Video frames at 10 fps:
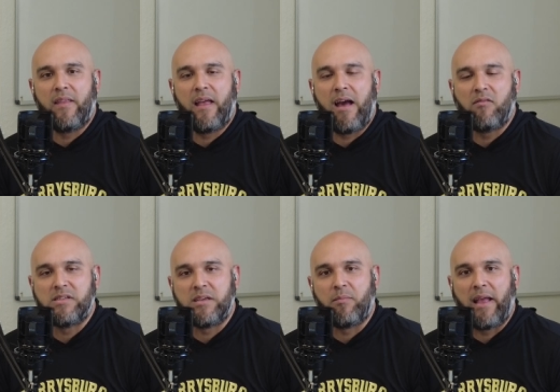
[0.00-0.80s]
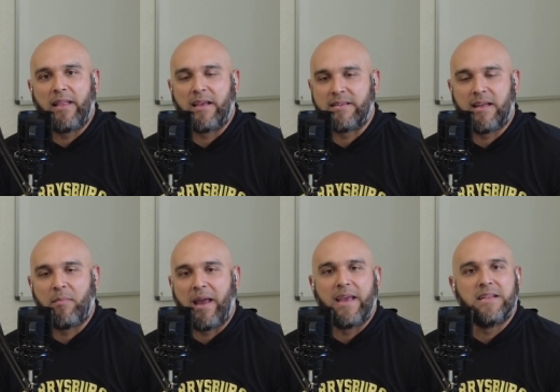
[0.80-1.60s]
And then obviously my like I said,
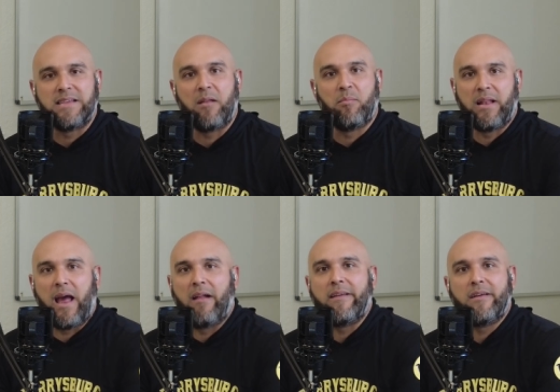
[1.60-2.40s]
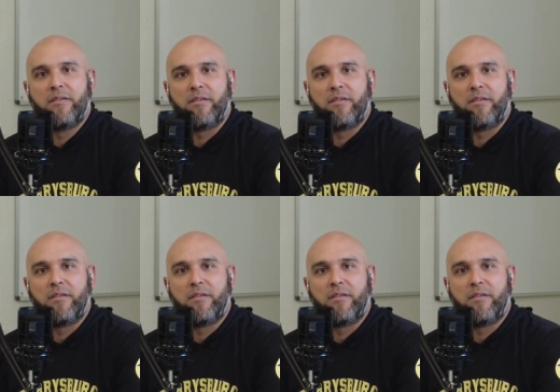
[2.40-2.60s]
my kids hadn't been down there,